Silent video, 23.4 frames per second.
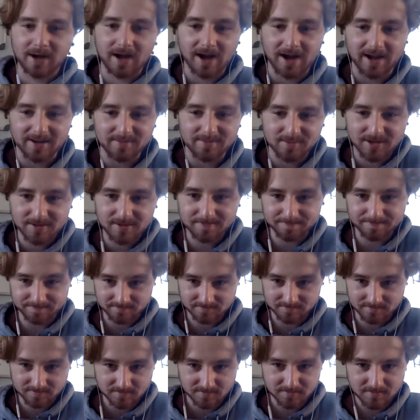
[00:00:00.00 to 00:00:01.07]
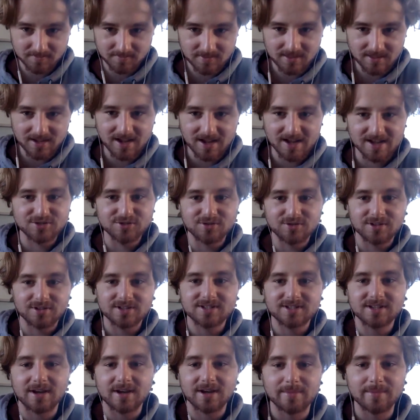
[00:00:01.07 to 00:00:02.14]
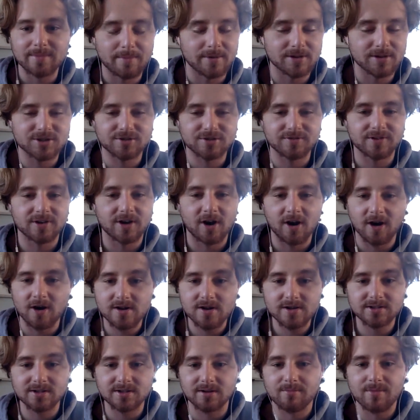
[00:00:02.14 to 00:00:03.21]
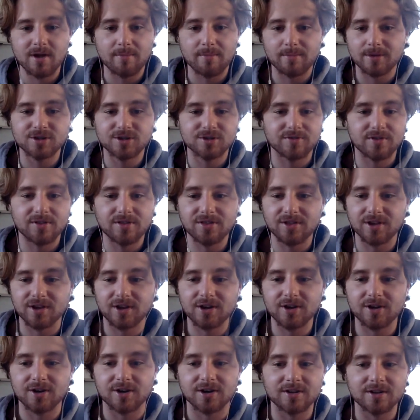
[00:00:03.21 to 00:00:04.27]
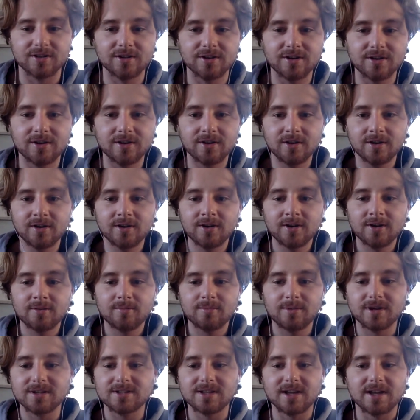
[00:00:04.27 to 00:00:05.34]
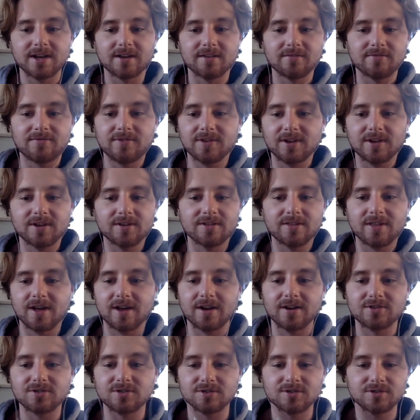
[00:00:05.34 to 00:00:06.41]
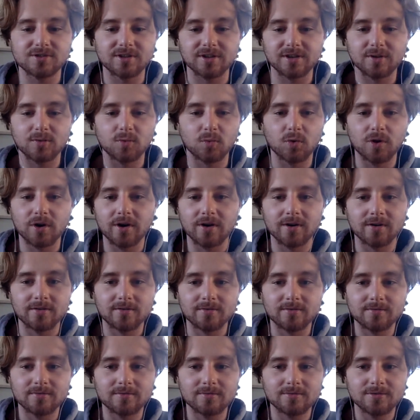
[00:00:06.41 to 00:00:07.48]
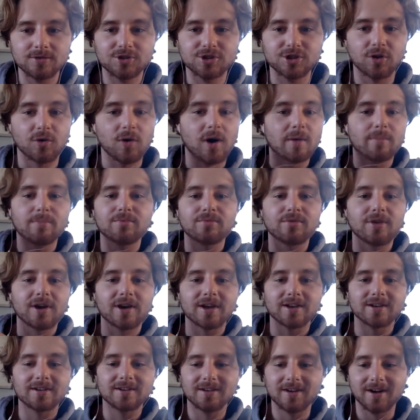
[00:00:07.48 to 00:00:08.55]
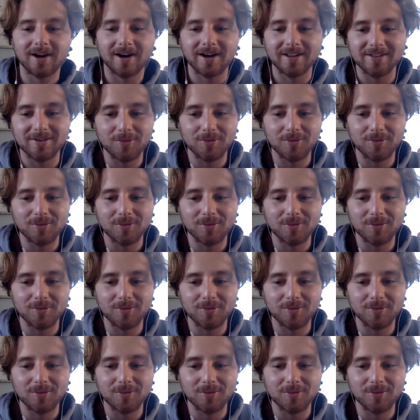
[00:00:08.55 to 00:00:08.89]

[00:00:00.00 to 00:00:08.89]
behind me. As you can see, I'm not much of an artist. I'm not much of a thinker either, because I didn't figure that it just like wouldn't show up right on the